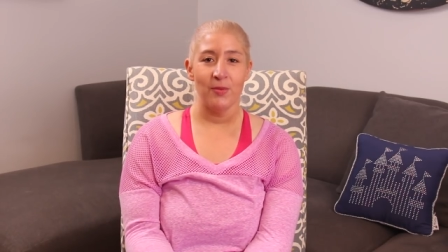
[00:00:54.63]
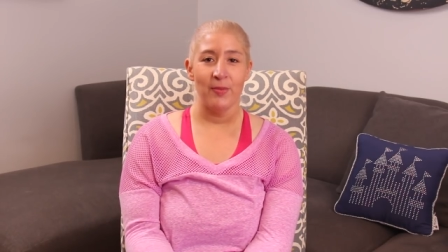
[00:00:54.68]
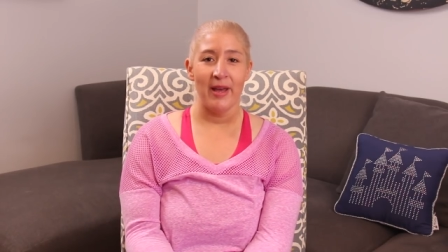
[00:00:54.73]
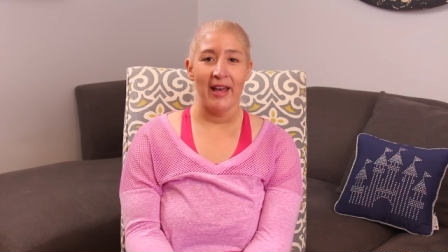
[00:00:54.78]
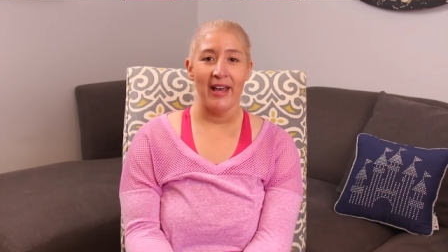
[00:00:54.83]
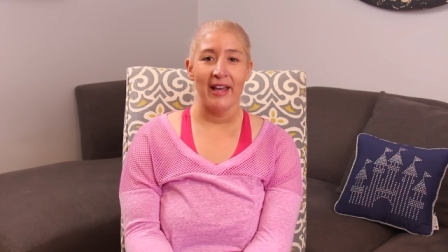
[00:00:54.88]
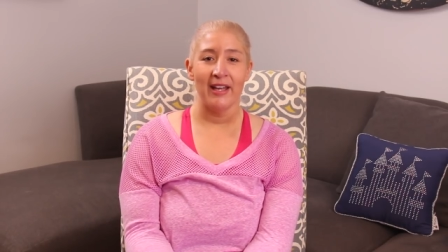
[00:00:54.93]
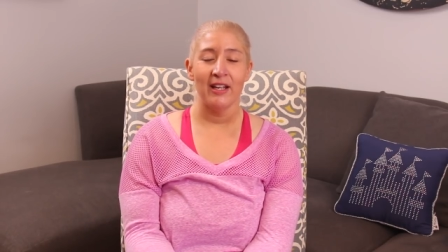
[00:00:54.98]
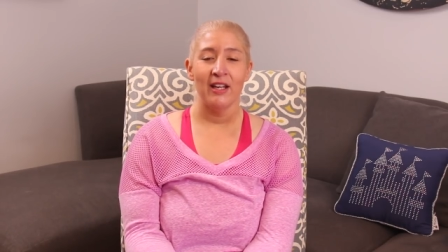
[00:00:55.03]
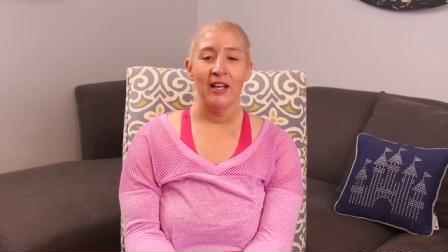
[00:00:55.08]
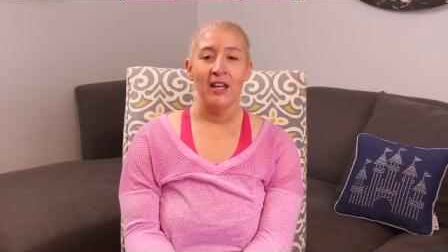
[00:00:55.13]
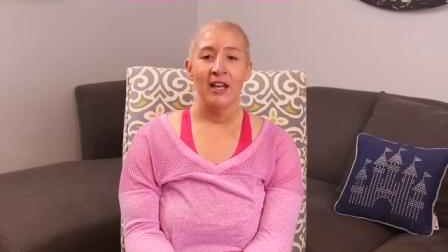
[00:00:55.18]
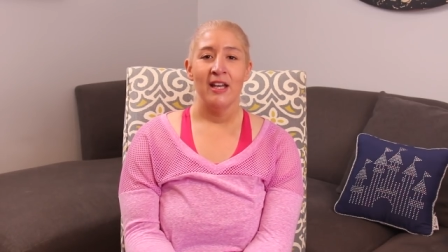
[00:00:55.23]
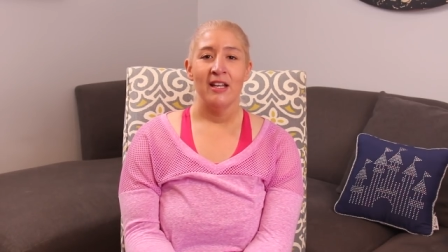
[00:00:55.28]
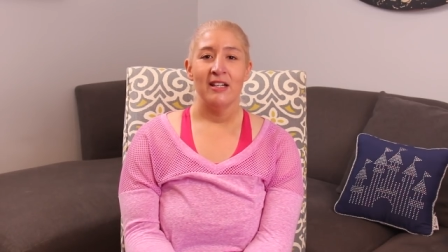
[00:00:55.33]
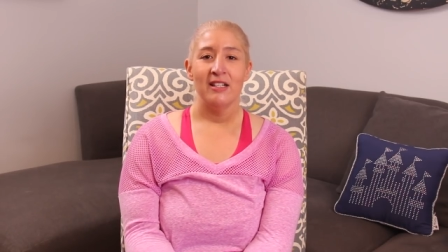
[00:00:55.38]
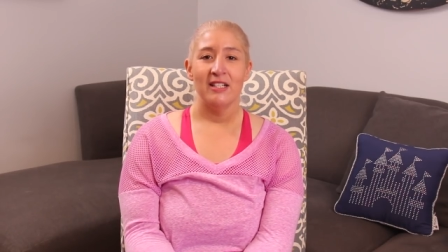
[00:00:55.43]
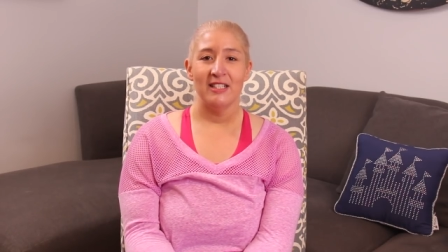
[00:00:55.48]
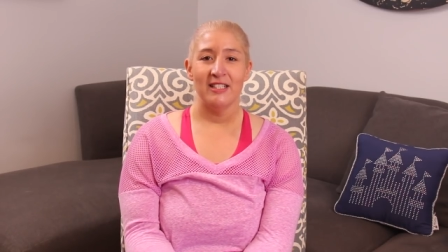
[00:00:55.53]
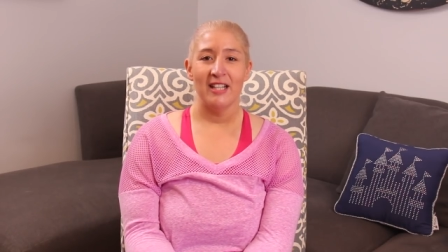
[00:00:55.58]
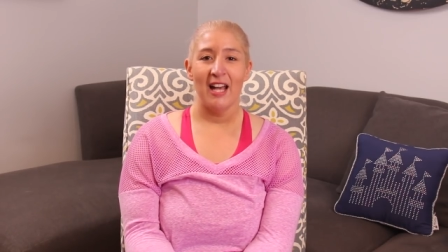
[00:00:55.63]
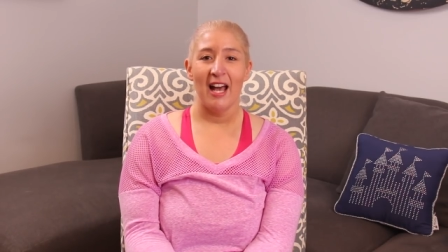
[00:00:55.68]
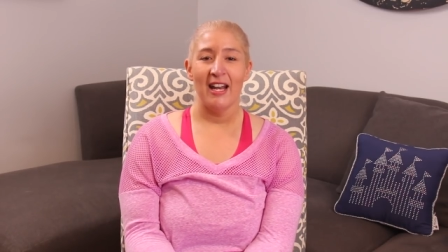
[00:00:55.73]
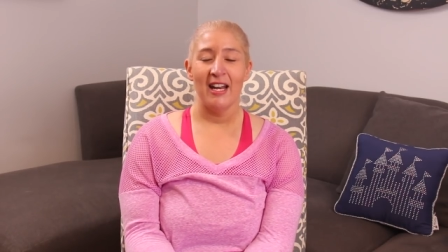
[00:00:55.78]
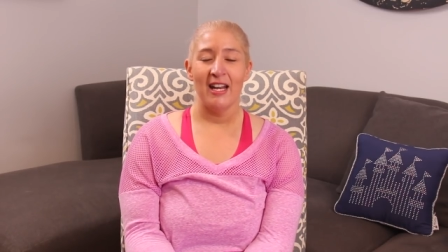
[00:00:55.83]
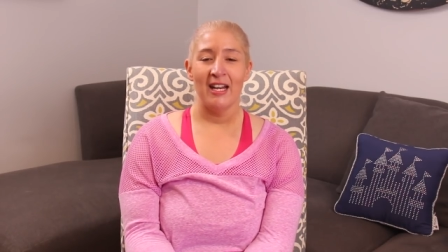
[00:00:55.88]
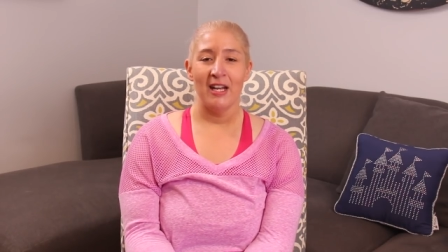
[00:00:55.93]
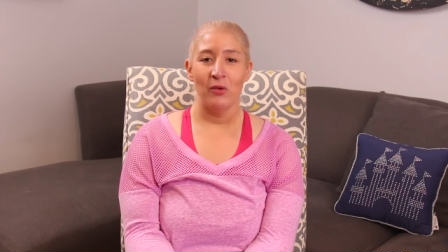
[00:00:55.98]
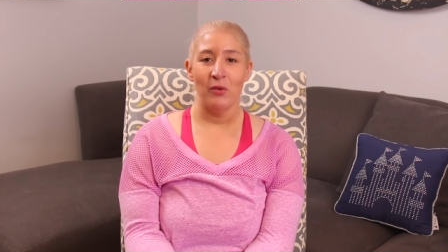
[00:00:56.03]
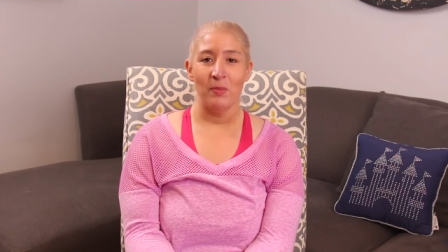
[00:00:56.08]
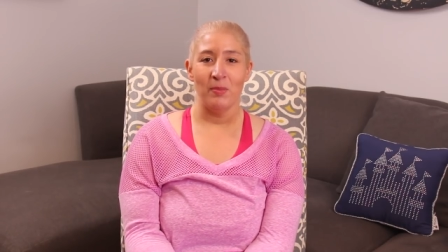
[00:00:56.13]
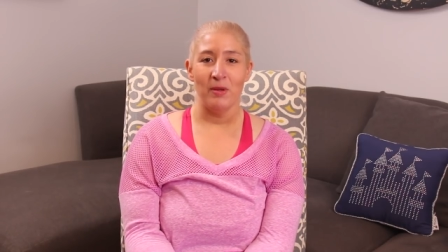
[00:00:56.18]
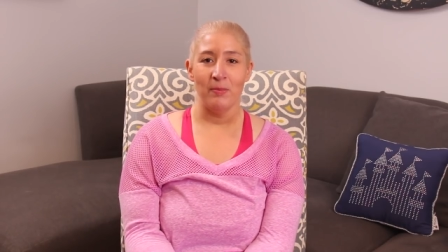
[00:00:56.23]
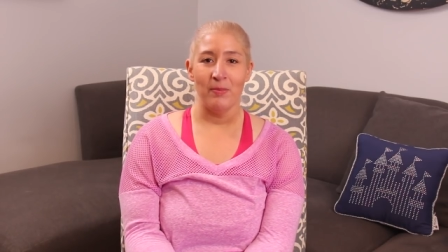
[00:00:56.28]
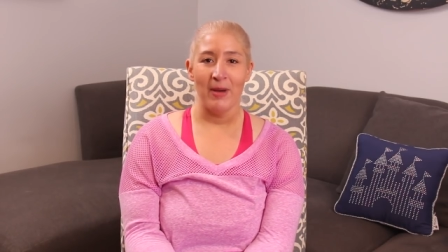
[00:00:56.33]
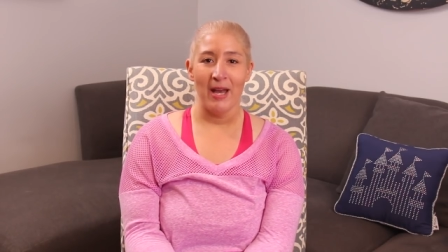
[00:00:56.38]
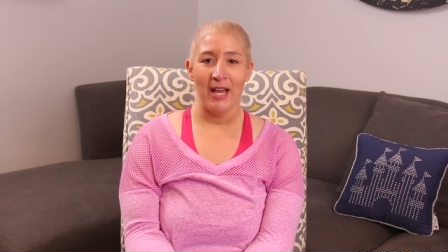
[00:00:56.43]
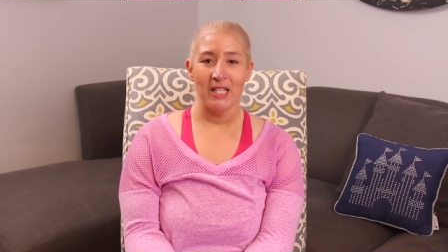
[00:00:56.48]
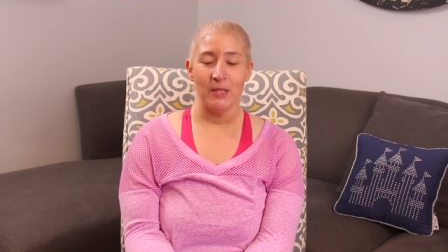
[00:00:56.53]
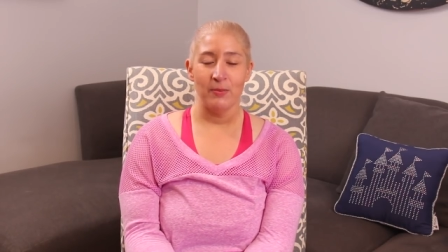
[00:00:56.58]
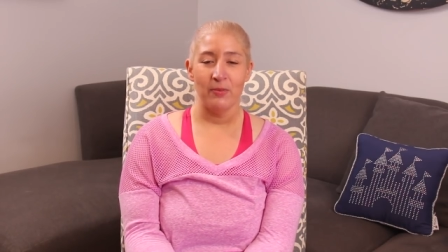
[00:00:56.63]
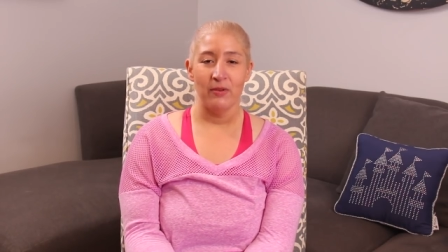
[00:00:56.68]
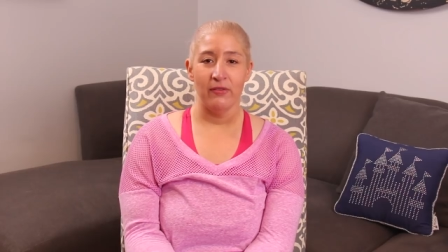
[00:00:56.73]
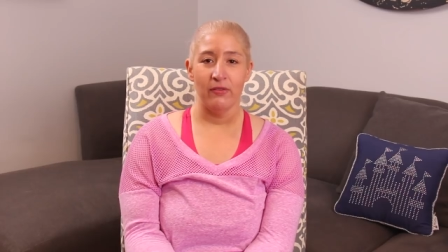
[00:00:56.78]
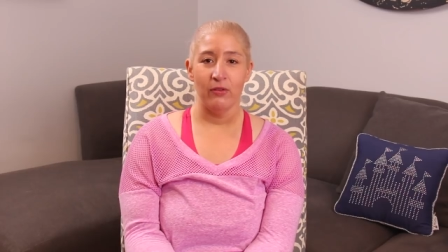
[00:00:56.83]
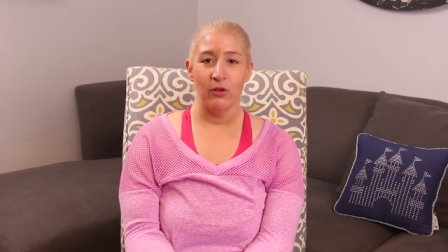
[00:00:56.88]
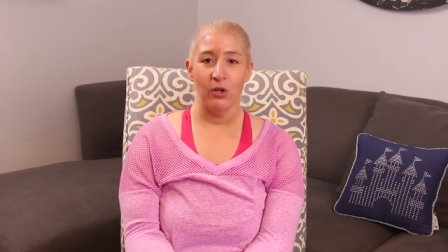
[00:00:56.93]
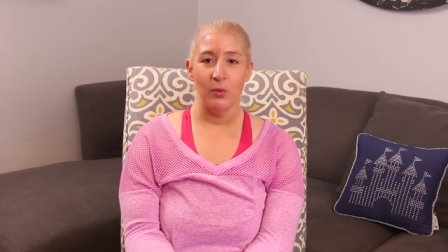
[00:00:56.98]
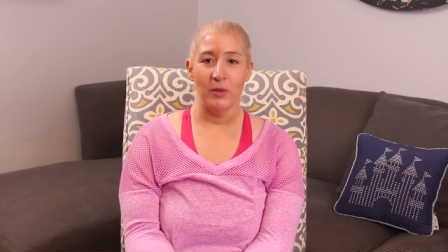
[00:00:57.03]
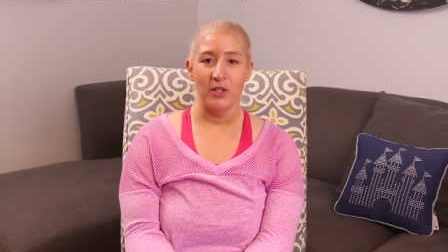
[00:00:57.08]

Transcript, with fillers: Beck, decided it would be best before